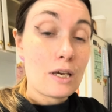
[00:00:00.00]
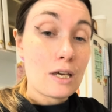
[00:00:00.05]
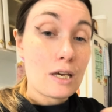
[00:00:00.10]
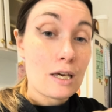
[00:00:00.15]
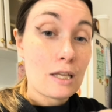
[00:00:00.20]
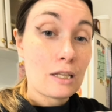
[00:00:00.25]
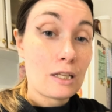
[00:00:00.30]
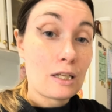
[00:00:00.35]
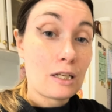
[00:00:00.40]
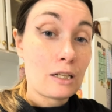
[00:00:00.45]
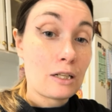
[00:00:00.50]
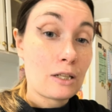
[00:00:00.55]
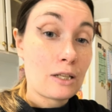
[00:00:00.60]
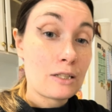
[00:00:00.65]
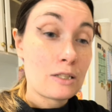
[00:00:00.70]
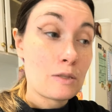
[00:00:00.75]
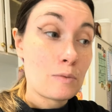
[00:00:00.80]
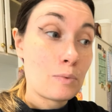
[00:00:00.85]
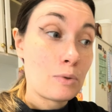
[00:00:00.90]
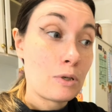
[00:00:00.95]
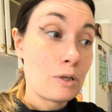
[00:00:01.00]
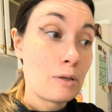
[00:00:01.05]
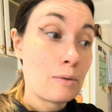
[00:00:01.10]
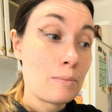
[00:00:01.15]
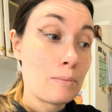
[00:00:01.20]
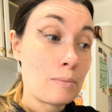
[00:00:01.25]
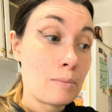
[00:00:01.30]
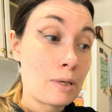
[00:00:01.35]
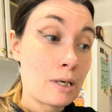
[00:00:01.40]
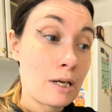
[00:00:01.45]
and then I like to put
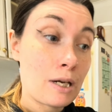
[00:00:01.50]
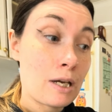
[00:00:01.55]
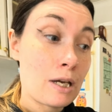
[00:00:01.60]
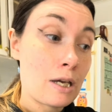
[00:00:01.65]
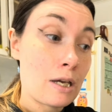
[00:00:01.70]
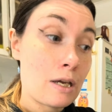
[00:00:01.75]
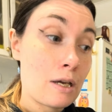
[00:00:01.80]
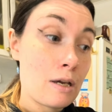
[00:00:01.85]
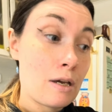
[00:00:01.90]
my